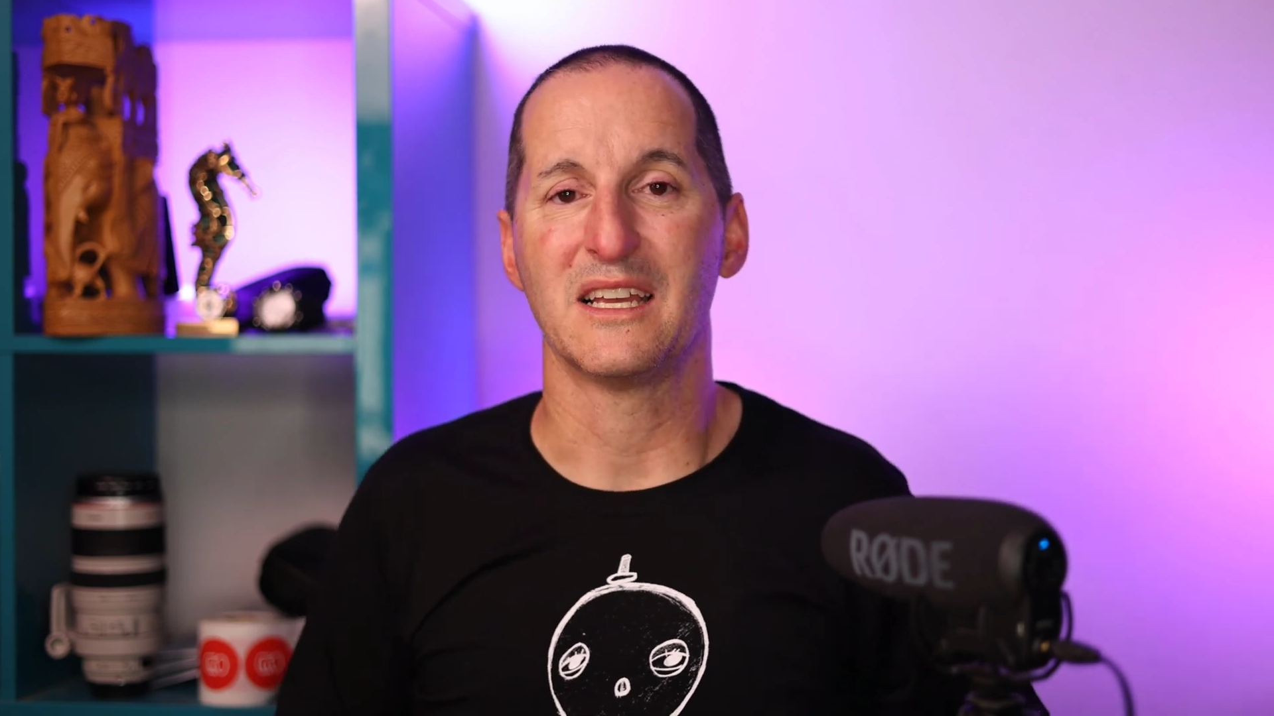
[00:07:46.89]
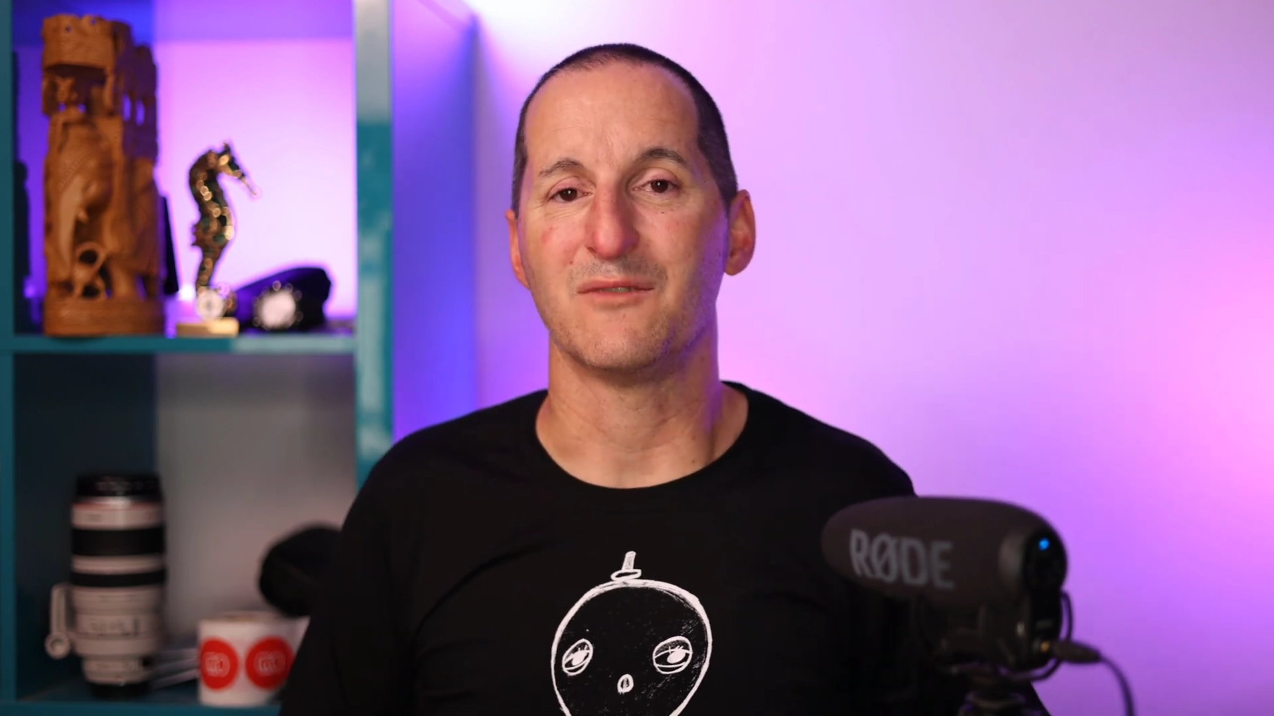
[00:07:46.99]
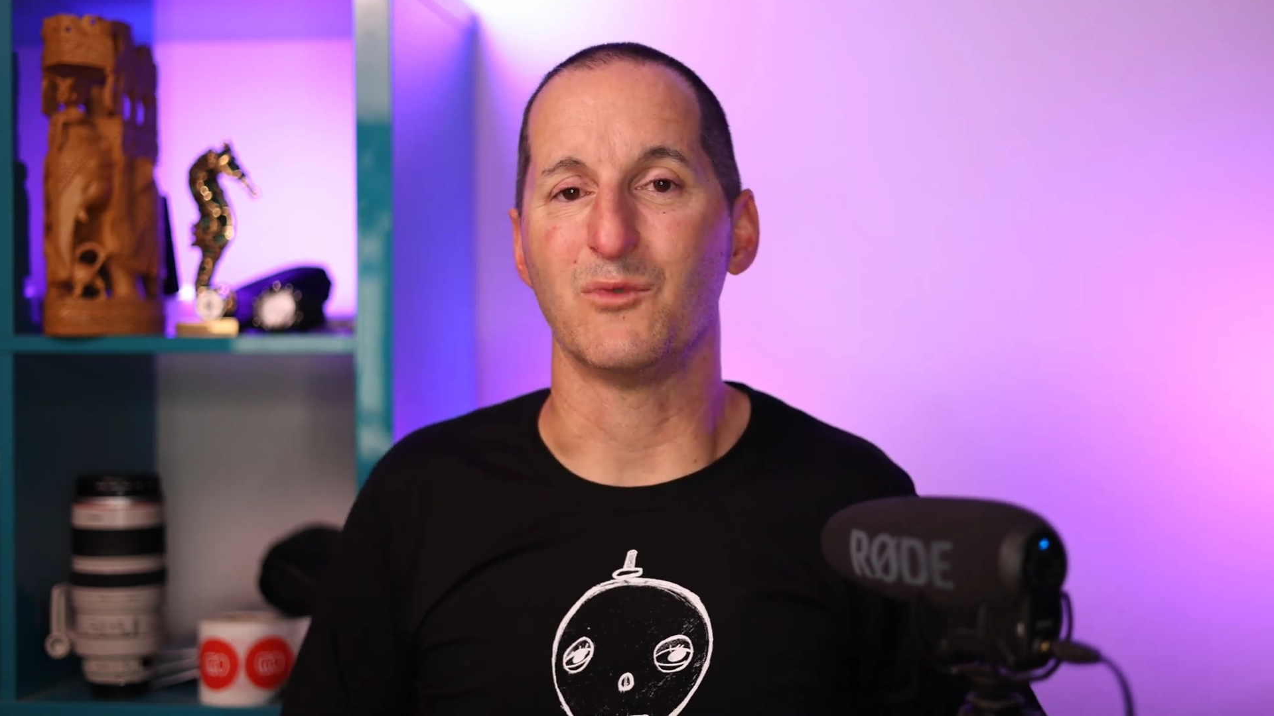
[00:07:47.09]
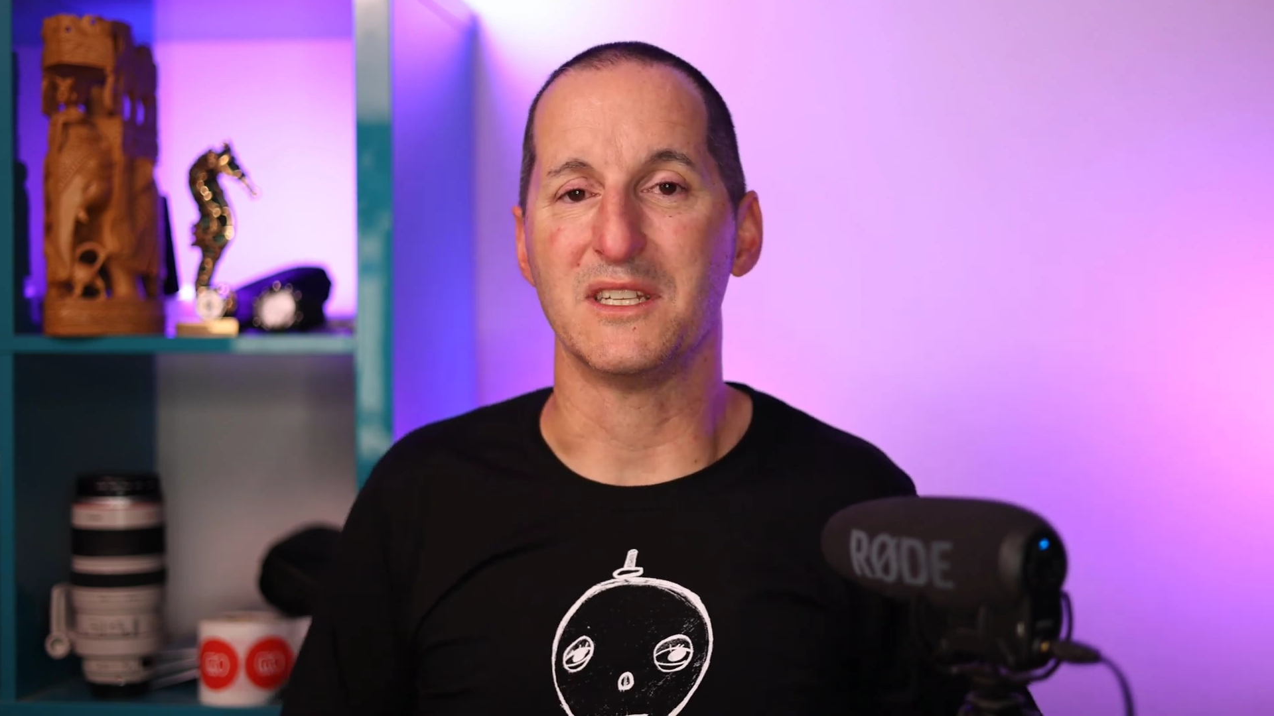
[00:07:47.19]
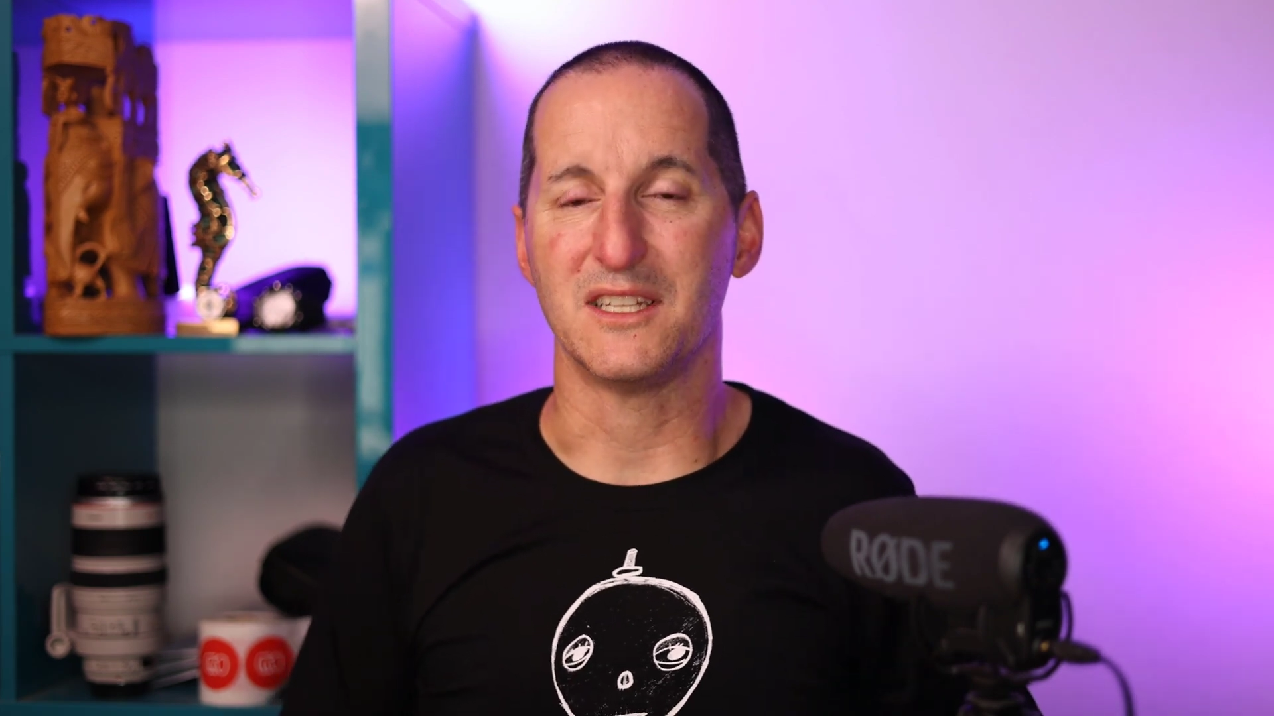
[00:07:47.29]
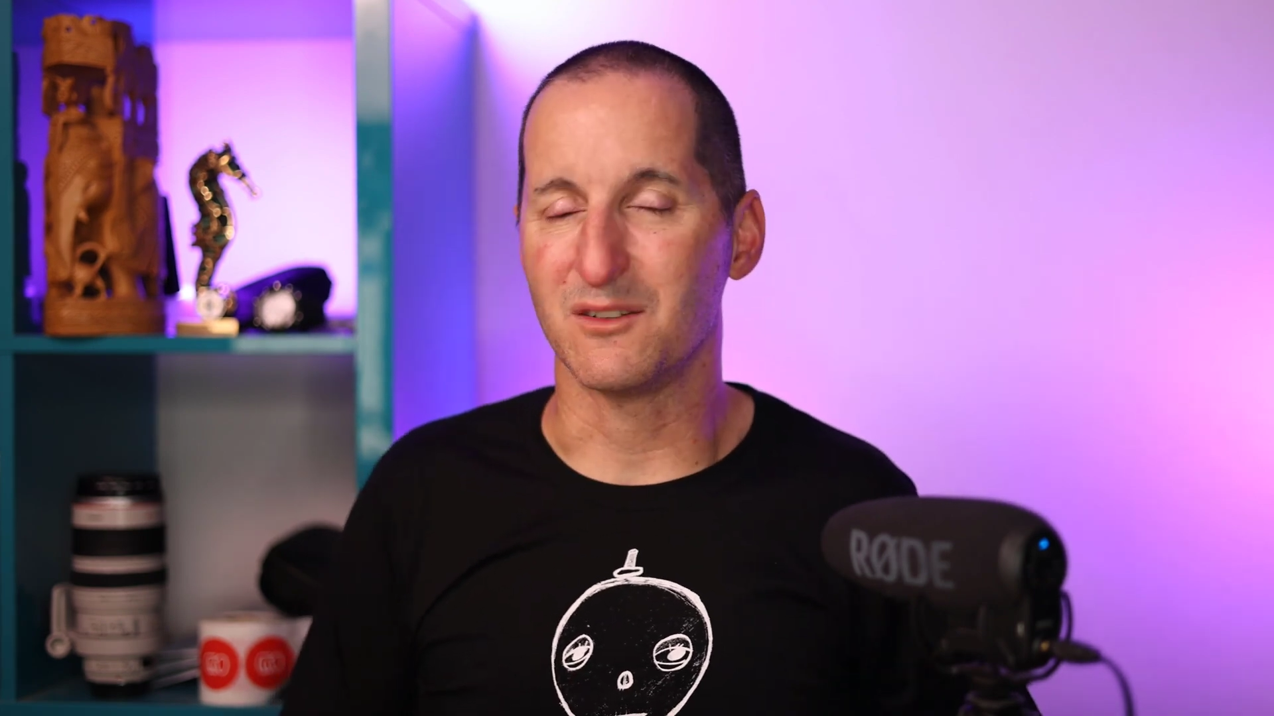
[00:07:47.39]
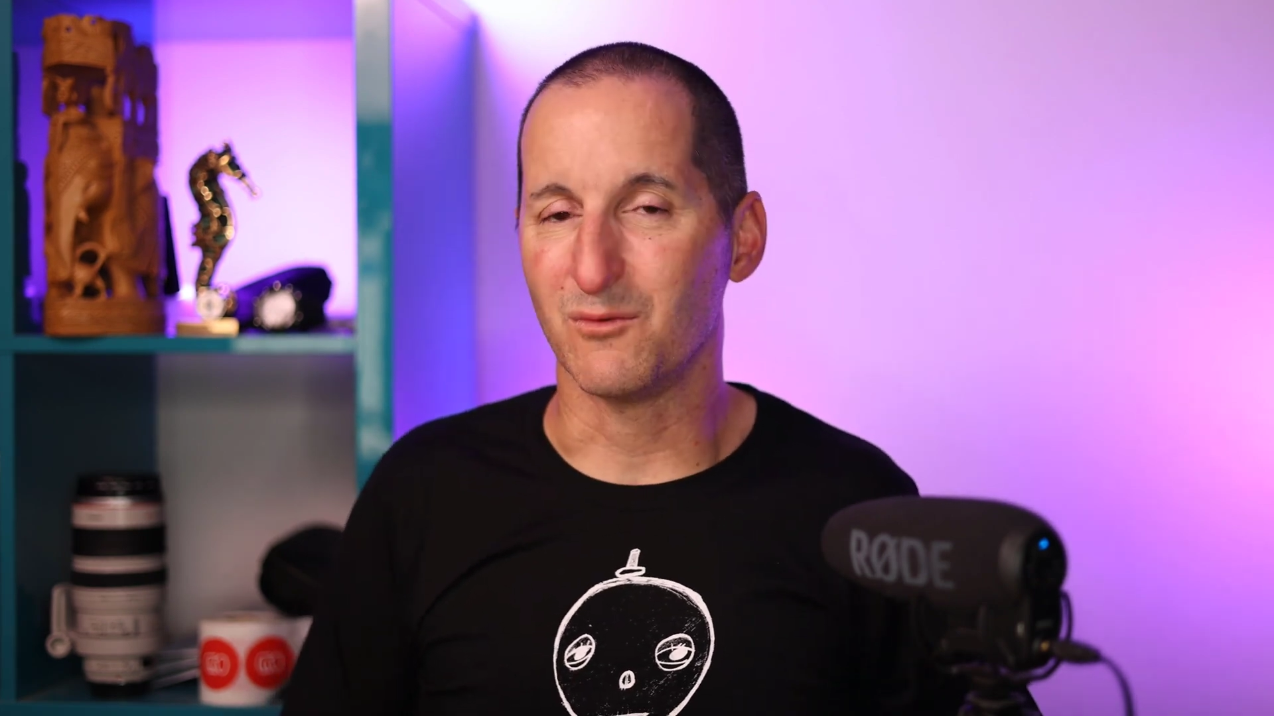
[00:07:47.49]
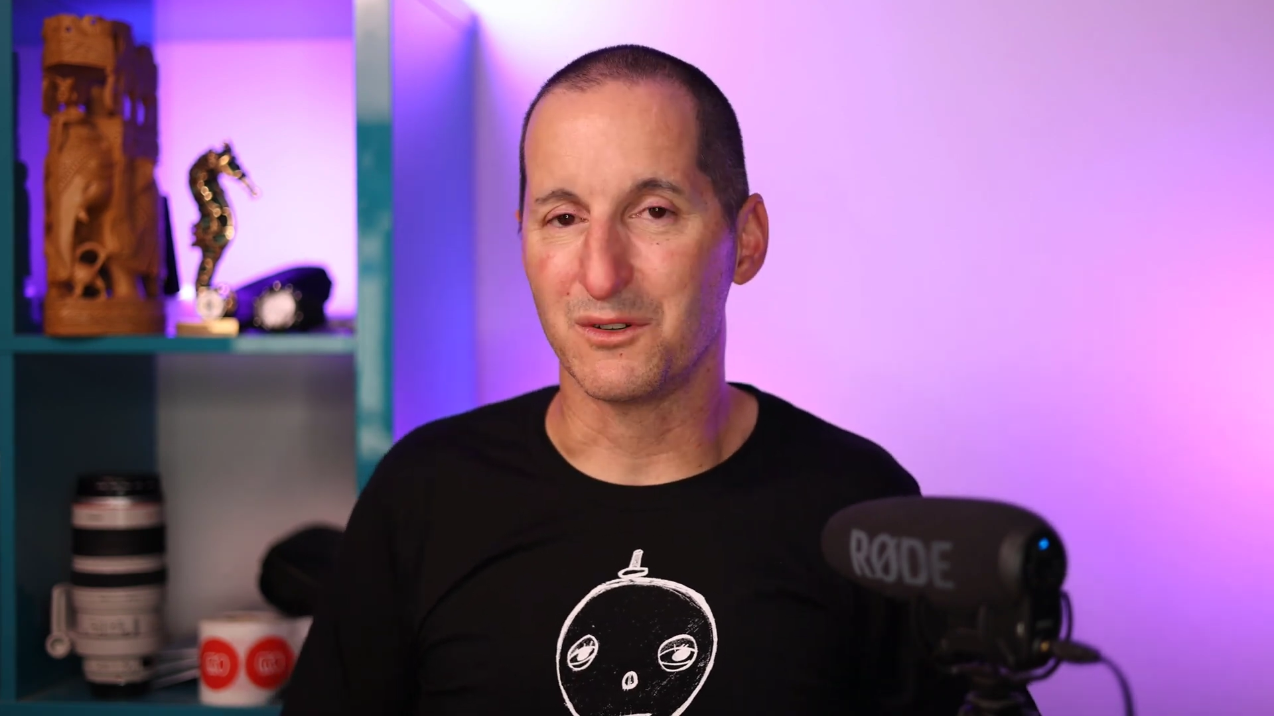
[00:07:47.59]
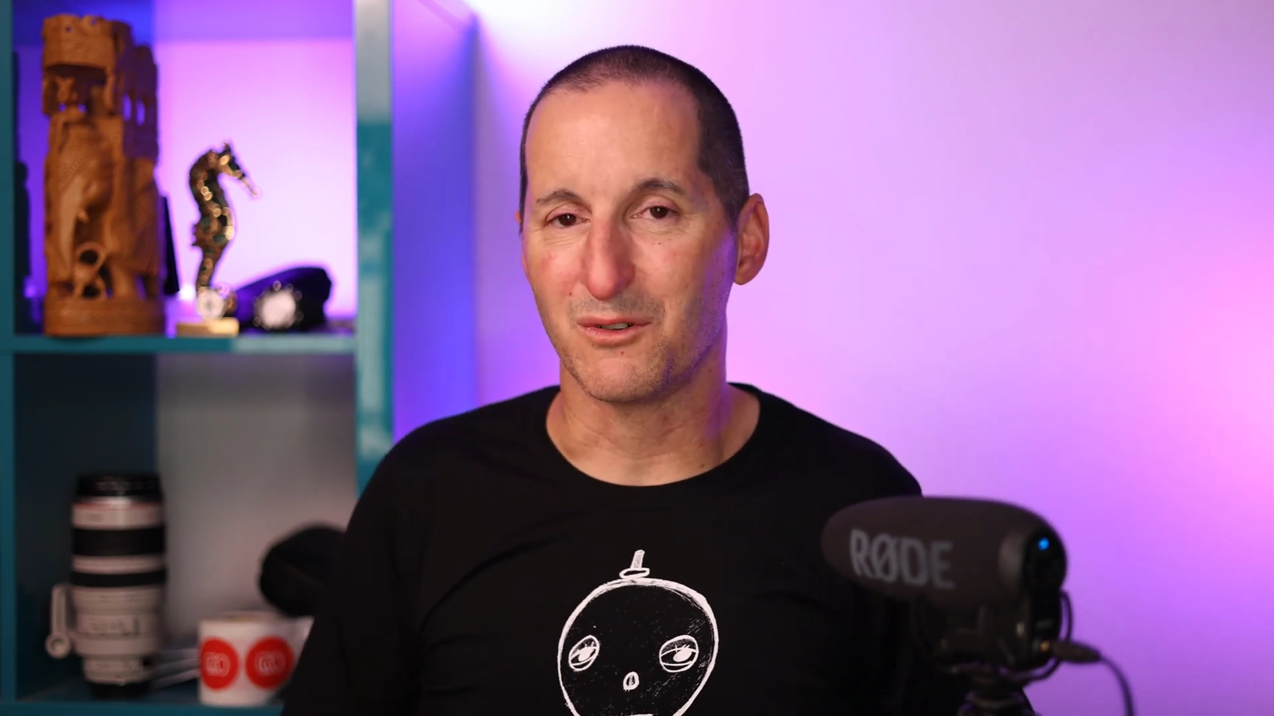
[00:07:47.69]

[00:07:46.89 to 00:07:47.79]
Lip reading: we didn't want to